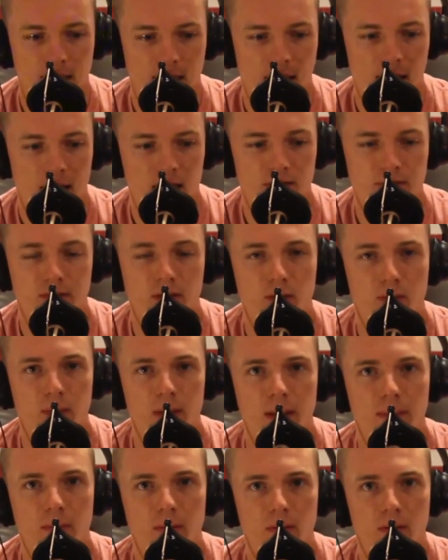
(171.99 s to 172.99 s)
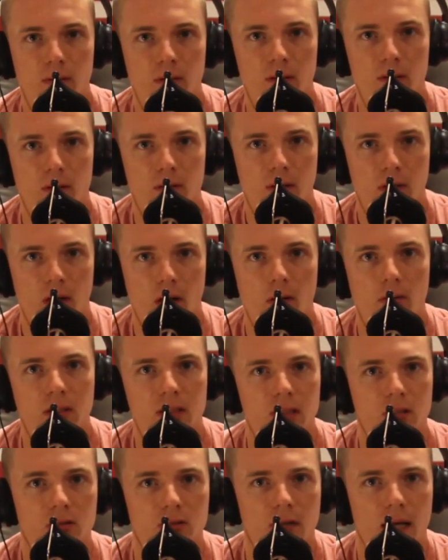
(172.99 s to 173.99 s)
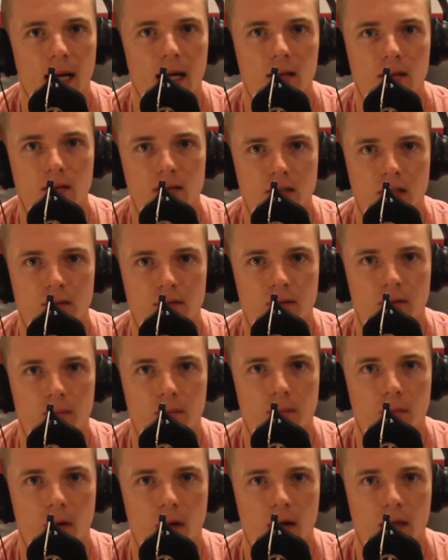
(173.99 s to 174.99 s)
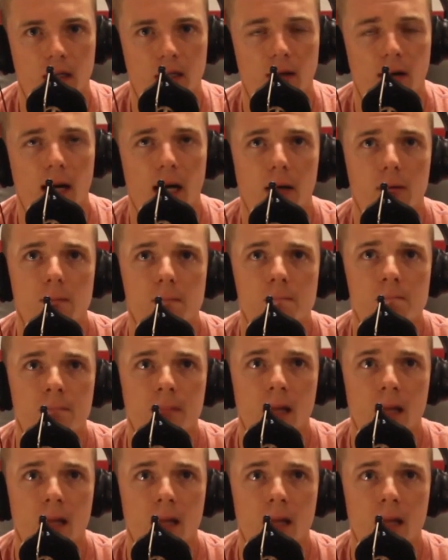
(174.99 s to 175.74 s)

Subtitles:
last few people who are always the stragglers of the party crowd.